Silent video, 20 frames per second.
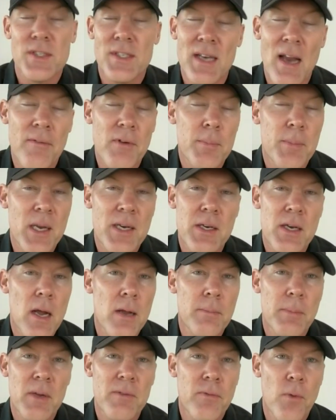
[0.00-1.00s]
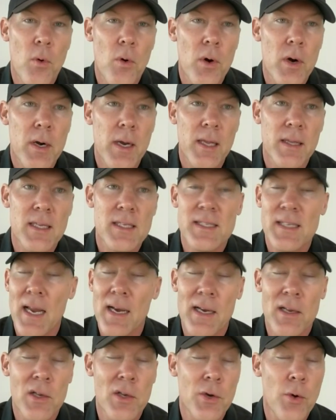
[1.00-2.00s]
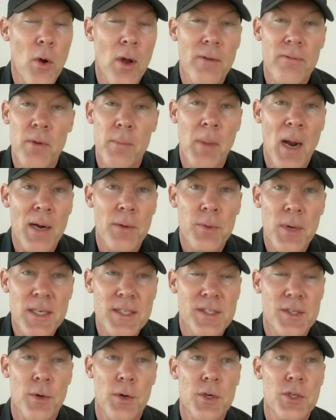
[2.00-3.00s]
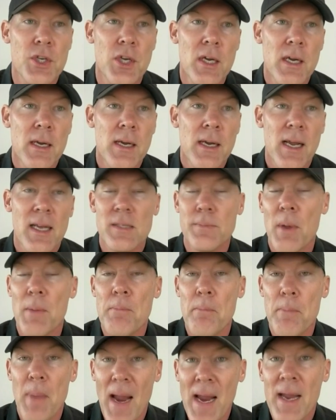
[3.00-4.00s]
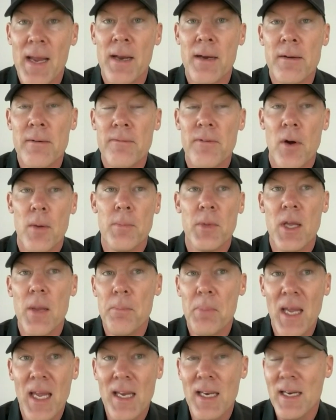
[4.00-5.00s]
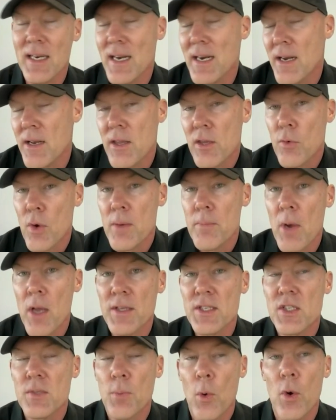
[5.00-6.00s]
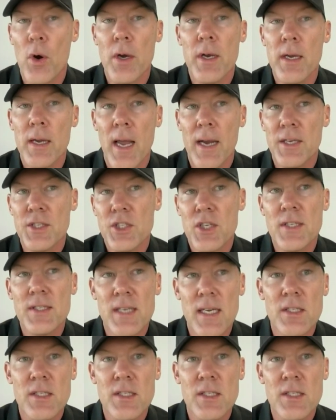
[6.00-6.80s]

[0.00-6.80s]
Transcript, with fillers: has never been done before in the state of Illinois from my research, has been banned from competing in a three month sport. And it's just